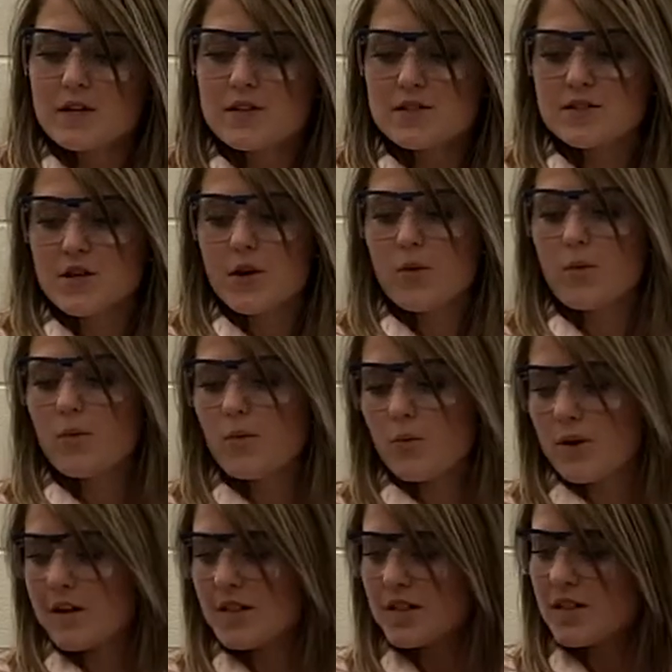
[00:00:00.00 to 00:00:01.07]
So
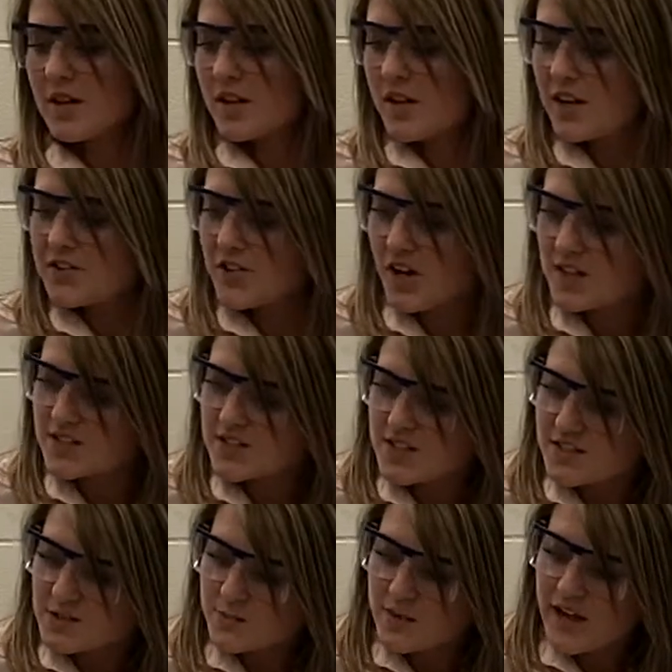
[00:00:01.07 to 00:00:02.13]
with the
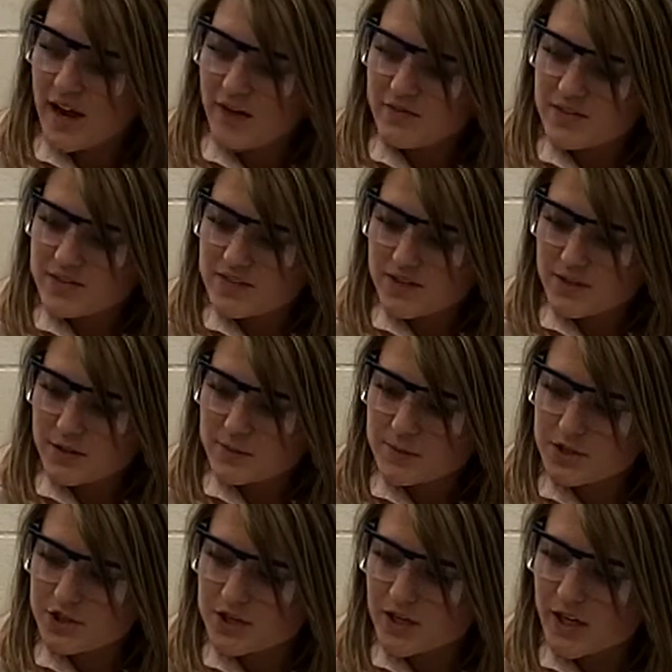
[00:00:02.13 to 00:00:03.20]
electrolysis, we have this little
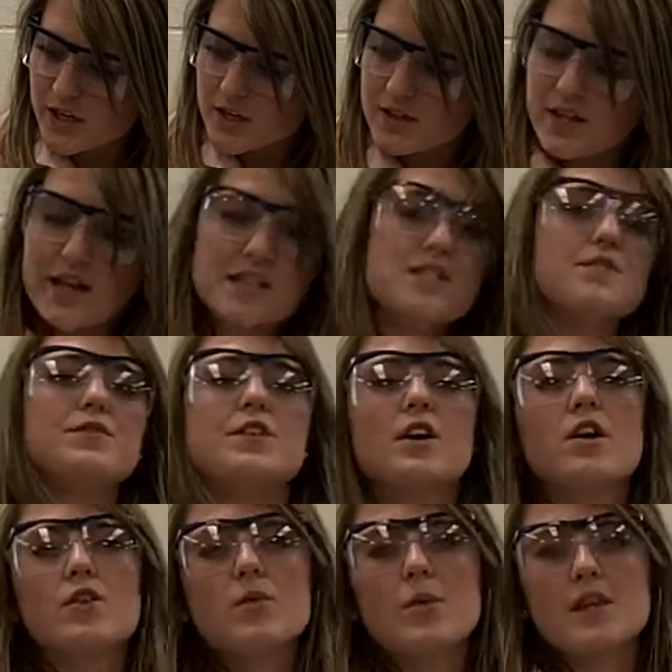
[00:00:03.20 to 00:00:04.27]
machine that is
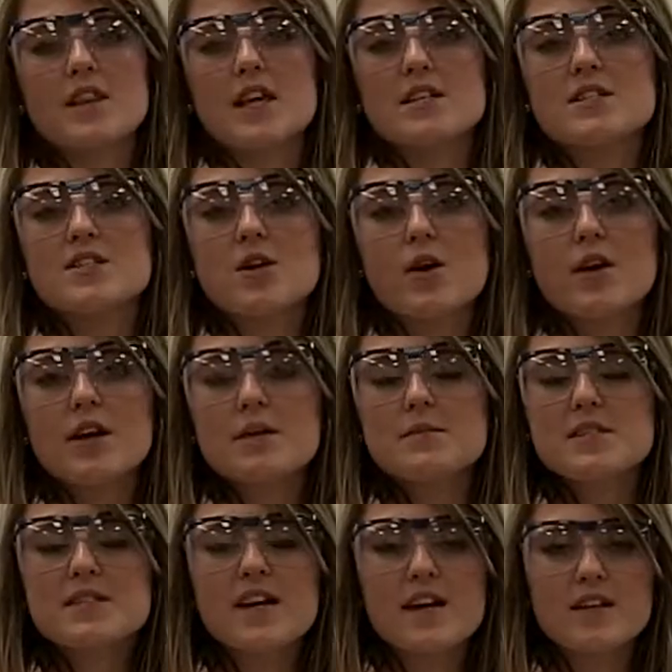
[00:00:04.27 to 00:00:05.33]
filled with a sodium
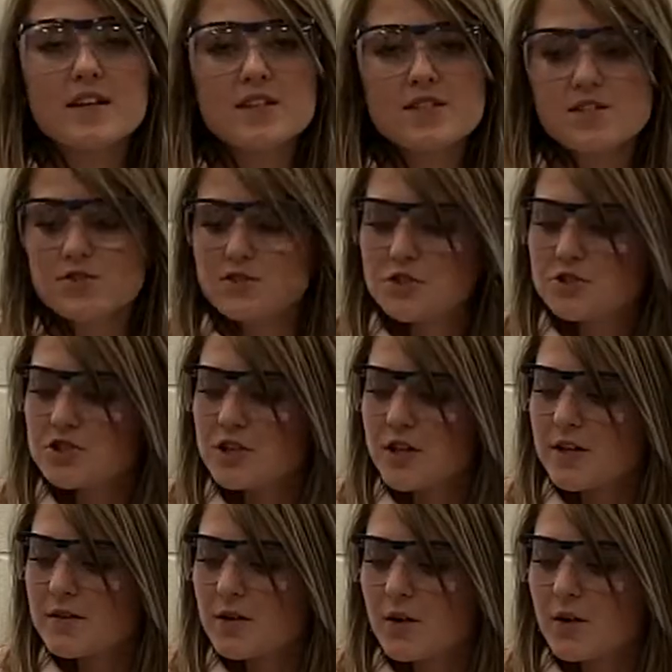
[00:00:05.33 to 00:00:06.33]
saline solution,